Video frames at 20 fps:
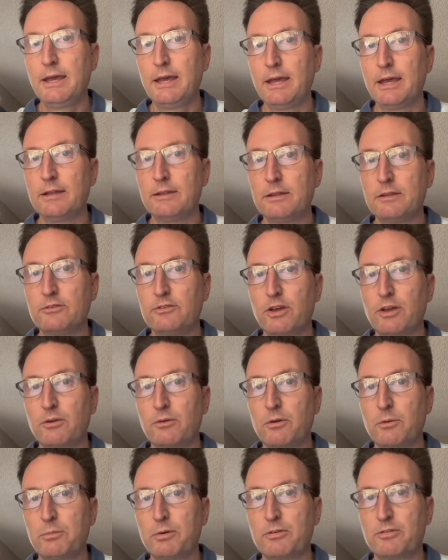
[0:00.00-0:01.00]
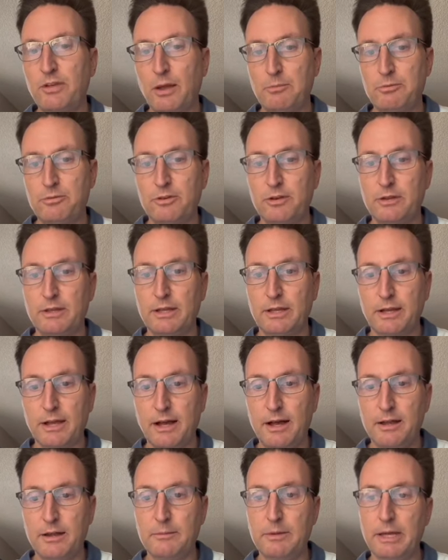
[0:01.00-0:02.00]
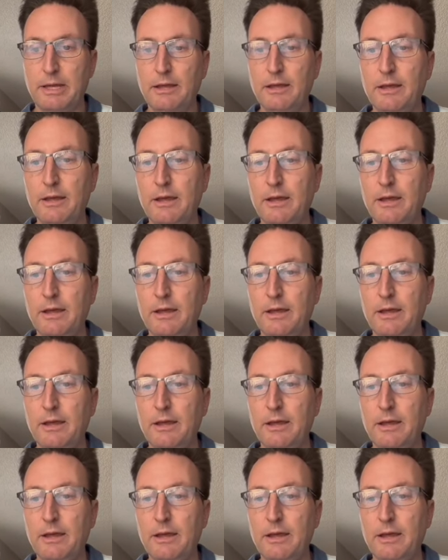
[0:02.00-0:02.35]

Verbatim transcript: and the general perception of the economy.